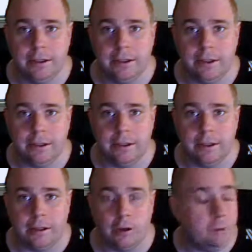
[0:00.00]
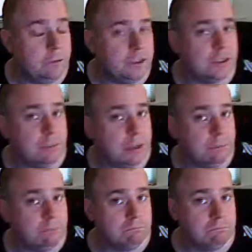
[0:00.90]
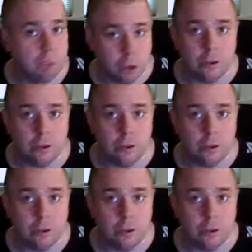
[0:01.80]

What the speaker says: and hopefully something good